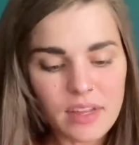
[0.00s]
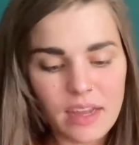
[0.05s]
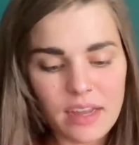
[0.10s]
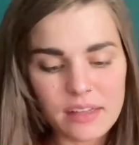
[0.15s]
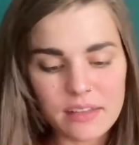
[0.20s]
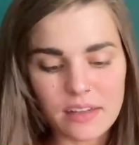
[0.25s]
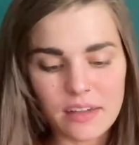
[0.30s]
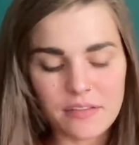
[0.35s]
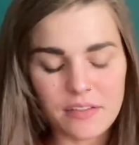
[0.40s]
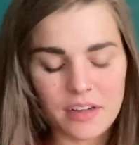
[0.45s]

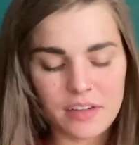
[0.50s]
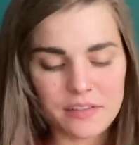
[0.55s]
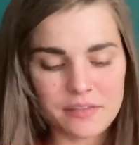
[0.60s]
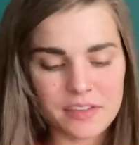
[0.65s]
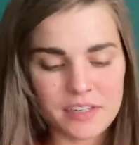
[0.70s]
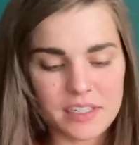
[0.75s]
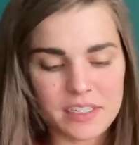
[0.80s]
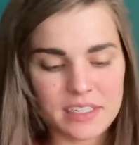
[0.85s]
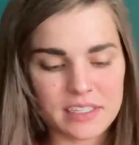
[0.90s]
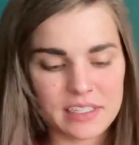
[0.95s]
I love all of
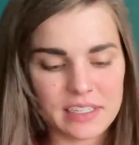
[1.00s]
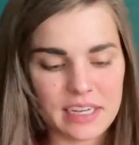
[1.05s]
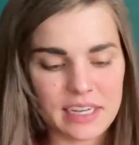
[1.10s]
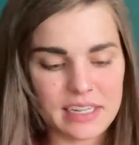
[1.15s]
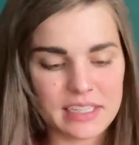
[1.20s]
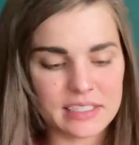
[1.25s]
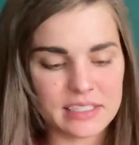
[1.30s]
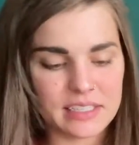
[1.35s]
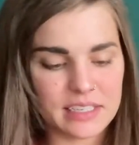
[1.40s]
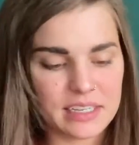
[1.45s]
her
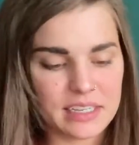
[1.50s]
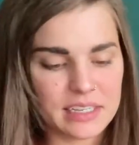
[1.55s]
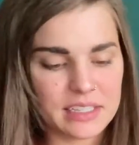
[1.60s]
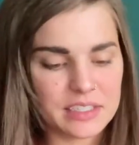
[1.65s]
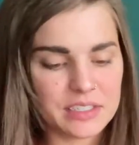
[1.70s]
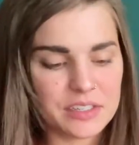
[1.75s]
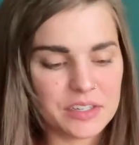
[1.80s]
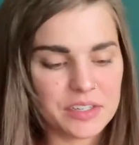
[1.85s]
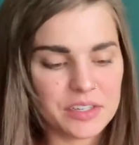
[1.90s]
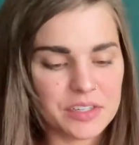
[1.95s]
designs, and it's
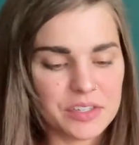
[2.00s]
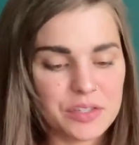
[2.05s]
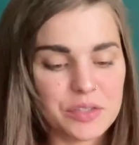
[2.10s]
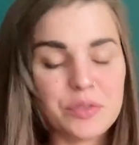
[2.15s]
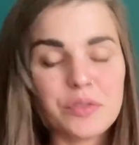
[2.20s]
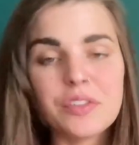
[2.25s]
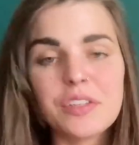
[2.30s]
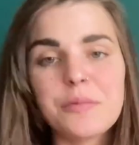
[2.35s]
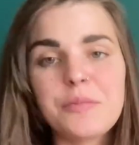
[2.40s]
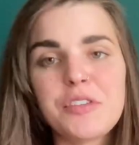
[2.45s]
her
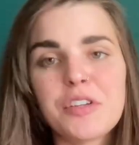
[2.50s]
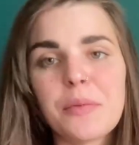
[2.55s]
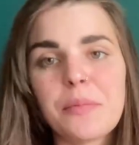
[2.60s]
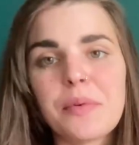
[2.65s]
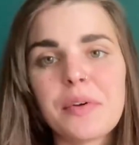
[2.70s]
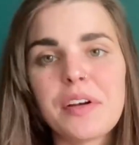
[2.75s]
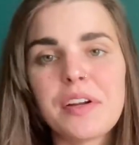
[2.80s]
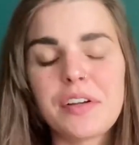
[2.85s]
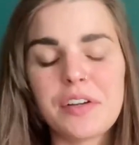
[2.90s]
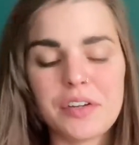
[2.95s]
Tulip Jumper,
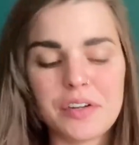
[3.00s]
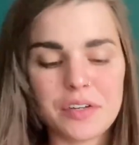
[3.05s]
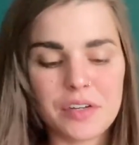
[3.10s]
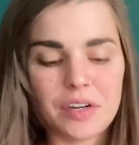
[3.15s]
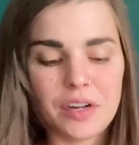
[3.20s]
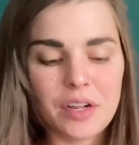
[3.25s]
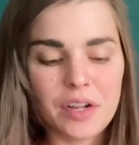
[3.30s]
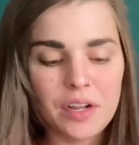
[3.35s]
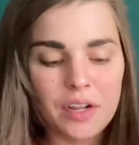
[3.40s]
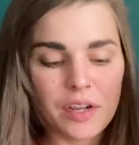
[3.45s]
and her
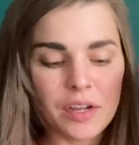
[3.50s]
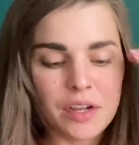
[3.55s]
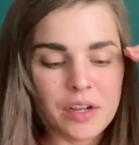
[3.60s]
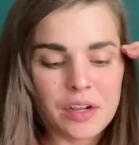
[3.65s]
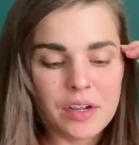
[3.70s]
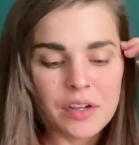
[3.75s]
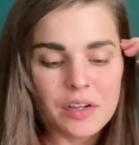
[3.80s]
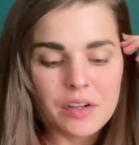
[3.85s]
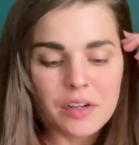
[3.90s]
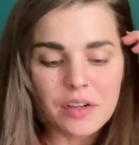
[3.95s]

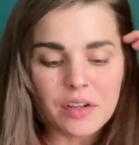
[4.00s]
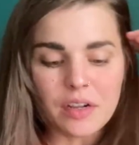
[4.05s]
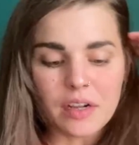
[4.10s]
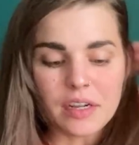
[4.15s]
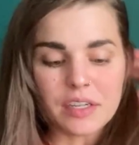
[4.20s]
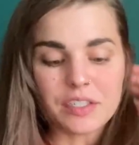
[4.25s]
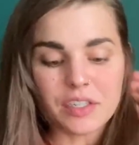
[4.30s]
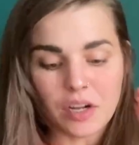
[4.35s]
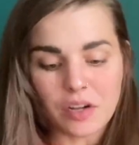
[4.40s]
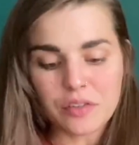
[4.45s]

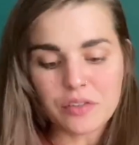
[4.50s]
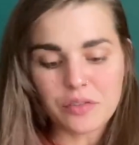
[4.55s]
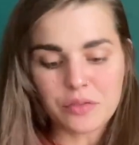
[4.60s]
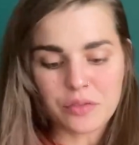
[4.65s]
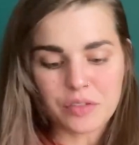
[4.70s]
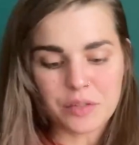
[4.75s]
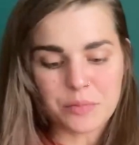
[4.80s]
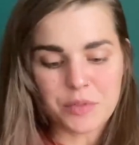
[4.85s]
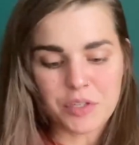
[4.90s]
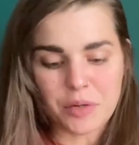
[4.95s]
adult
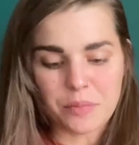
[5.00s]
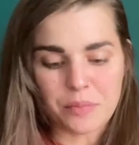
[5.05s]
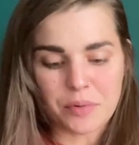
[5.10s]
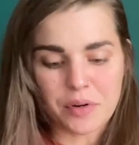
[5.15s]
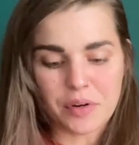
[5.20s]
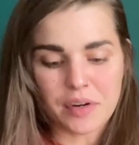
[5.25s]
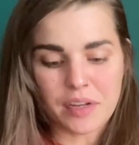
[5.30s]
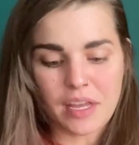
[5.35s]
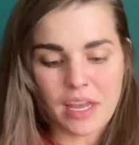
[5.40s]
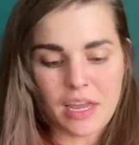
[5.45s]
Tulip
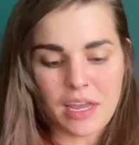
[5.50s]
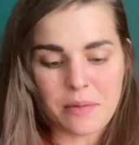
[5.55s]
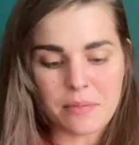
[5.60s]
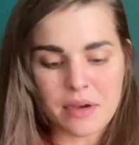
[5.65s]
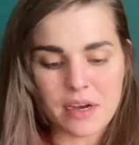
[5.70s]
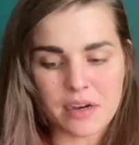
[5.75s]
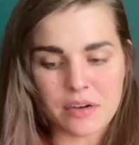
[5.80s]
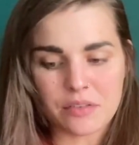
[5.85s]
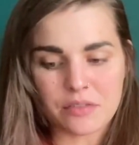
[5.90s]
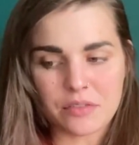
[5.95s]
Jumper came
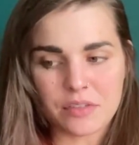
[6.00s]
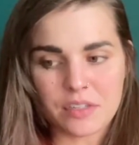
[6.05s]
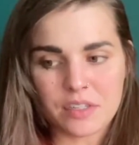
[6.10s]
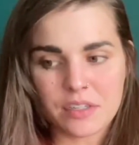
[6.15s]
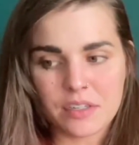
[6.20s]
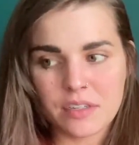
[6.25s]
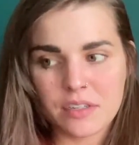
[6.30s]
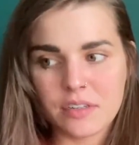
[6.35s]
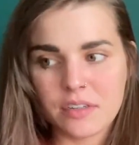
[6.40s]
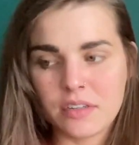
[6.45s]
out,
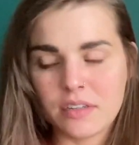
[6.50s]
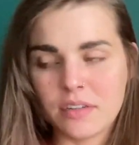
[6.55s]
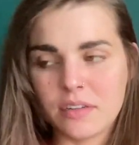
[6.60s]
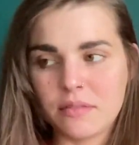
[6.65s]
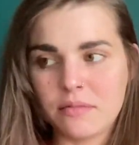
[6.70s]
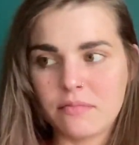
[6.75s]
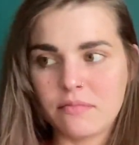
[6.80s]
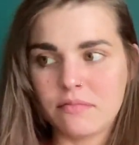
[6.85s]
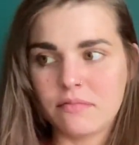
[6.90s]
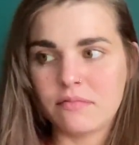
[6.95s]

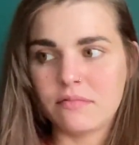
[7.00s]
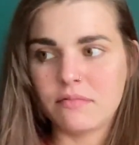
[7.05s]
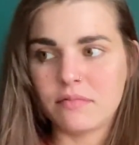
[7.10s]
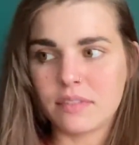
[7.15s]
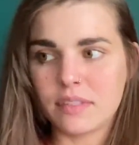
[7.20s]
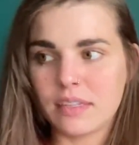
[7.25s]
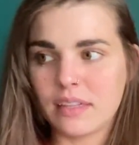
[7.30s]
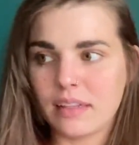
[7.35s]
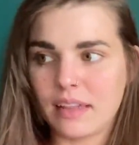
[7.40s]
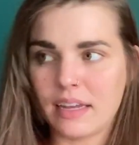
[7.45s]

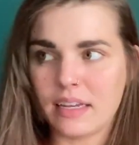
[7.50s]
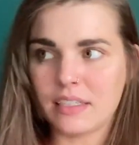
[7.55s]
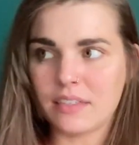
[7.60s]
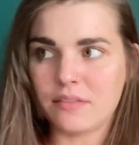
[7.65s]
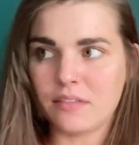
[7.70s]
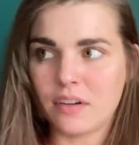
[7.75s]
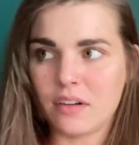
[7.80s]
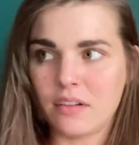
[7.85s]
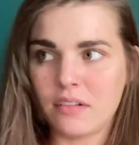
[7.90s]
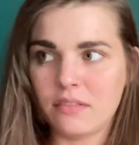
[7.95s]
was it last
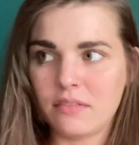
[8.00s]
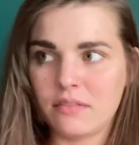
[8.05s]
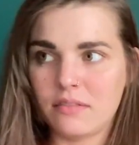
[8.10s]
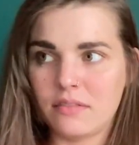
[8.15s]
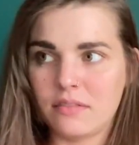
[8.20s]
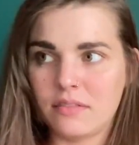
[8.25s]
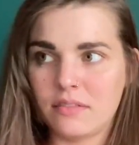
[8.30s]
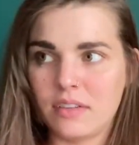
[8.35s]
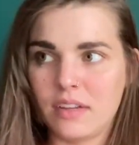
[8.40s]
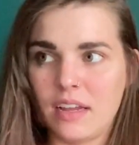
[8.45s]
fall?
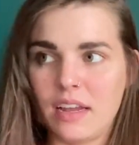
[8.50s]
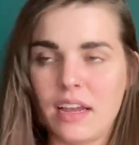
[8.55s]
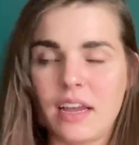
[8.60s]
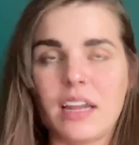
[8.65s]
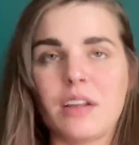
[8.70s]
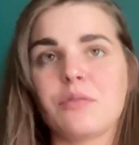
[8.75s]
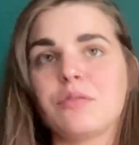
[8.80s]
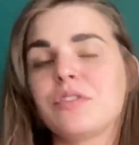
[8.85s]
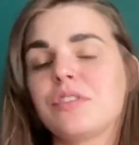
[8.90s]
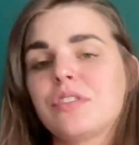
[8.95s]
And
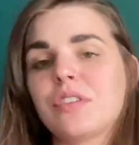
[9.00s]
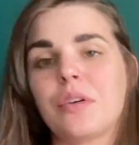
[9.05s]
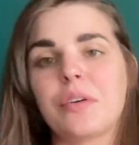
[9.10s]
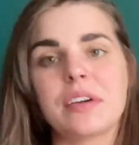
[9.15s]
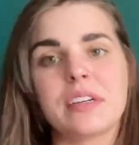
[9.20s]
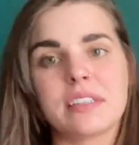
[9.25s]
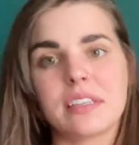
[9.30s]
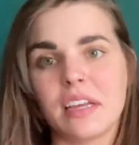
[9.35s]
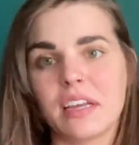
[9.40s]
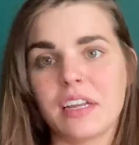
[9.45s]
I was so
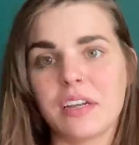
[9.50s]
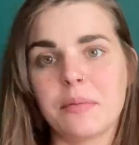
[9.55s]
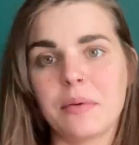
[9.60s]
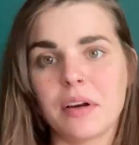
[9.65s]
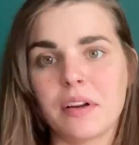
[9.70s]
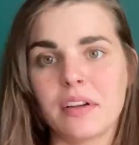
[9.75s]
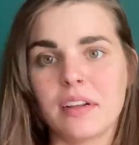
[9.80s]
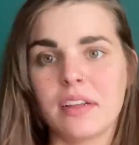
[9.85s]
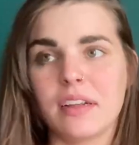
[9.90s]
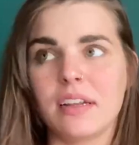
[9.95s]
excited
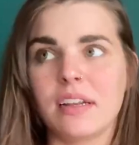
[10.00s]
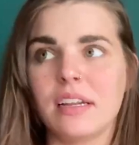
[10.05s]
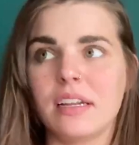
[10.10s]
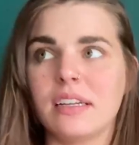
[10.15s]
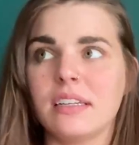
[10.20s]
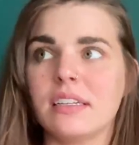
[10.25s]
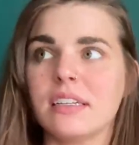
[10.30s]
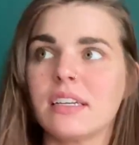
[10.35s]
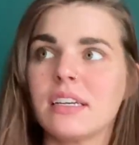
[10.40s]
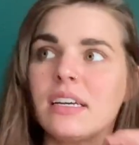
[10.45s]
about it,
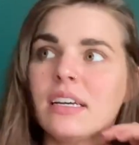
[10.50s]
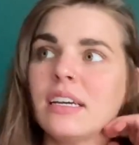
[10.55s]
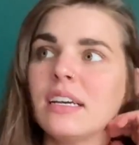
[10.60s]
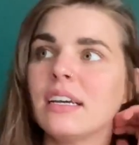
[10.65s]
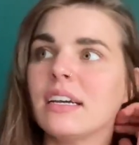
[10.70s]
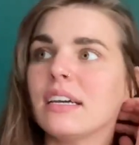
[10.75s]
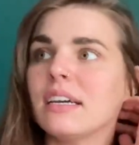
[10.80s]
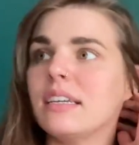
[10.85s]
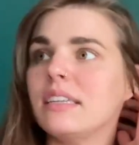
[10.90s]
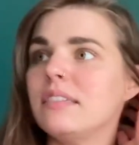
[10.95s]
and
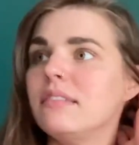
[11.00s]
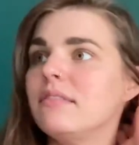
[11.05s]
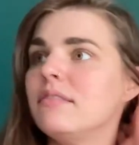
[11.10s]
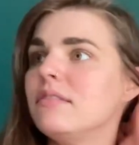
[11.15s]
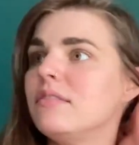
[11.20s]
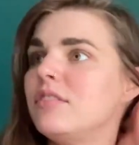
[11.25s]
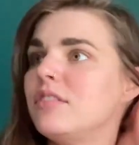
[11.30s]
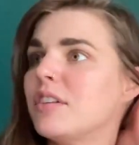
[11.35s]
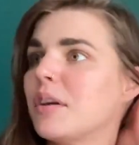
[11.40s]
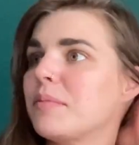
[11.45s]
I
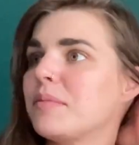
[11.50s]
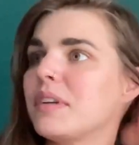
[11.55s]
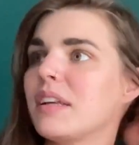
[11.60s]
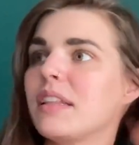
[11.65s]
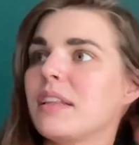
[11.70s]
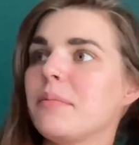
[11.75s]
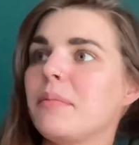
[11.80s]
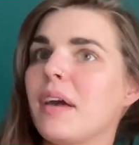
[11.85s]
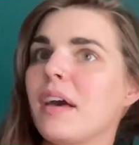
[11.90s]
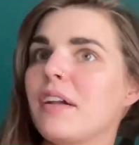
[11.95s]
jumped on
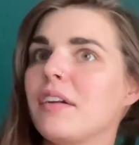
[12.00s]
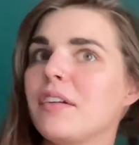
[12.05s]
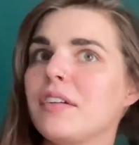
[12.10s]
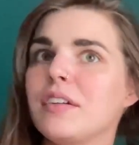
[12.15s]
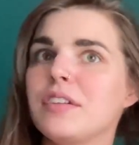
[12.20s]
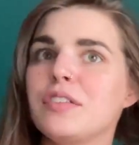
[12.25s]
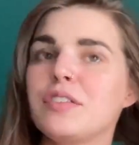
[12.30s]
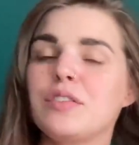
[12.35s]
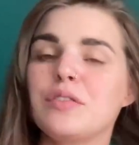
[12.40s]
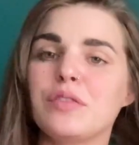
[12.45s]
the pattern
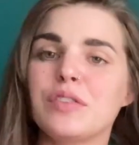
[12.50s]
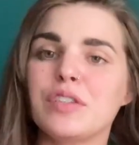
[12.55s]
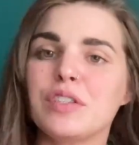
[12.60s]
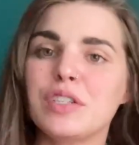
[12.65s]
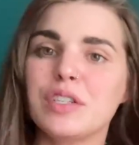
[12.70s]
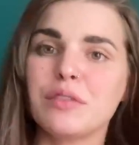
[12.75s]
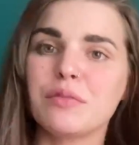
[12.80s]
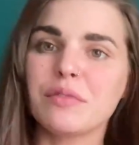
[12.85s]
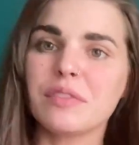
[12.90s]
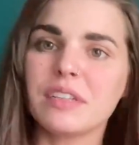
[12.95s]
as soon as
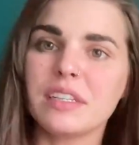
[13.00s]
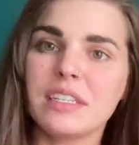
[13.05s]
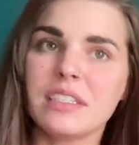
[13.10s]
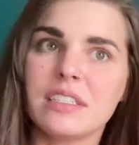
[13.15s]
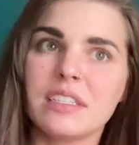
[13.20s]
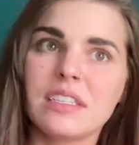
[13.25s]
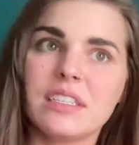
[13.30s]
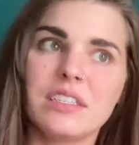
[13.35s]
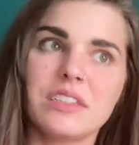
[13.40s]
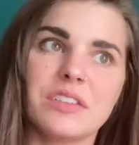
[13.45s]
she released
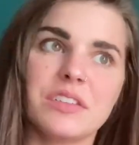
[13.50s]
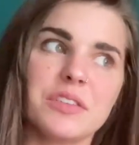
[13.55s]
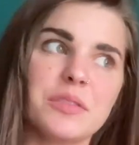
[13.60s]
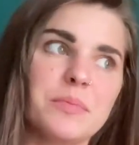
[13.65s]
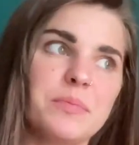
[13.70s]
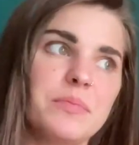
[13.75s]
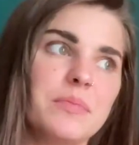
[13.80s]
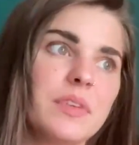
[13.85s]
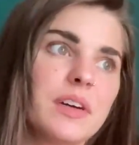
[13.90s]
it to her